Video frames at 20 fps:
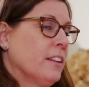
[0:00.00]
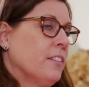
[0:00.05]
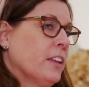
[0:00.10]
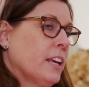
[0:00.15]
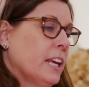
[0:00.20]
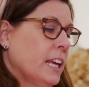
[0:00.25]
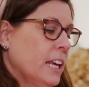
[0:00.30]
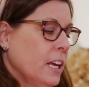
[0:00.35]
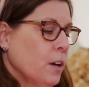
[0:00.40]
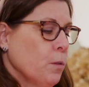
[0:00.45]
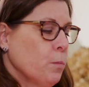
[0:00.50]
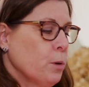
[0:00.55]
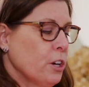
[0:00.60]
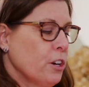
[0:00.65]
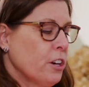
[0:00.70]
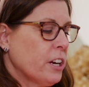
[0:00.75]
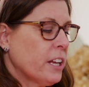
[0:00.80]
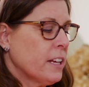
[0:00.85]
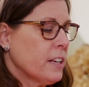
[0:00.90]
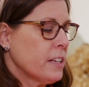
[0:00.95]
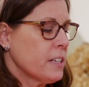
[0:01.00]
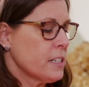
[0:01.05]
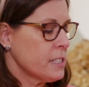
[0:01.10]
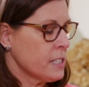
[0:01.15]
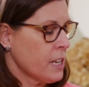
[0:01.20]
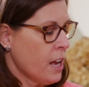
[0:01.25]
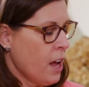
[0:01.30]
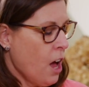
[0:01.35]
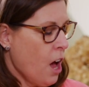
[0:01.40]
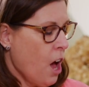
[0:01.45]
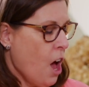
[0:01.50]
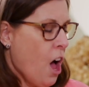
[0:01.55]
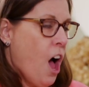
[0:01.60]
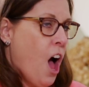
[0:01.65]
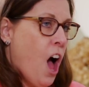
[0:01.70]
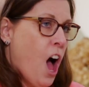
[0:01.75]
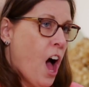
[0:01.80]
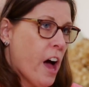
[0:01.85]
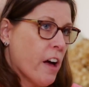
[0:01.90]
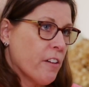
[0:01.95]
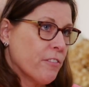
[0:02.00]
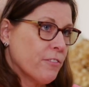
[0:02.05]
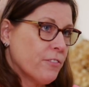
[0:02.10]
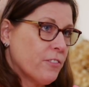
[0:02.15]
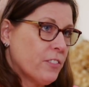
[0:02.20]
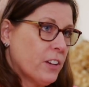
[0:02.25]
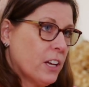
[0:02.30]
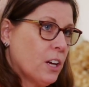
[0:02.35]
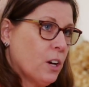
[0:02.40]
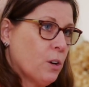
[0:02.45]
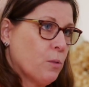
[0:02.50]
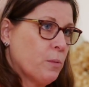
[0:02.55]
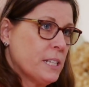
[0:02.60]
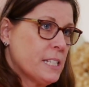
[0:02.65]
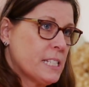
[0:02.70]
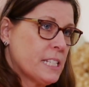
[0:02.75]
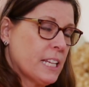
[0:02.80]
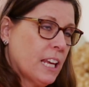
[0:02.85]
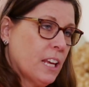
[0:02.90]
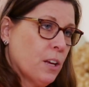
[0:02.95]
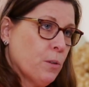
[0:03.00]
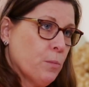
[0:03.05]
The key word is off. What's the key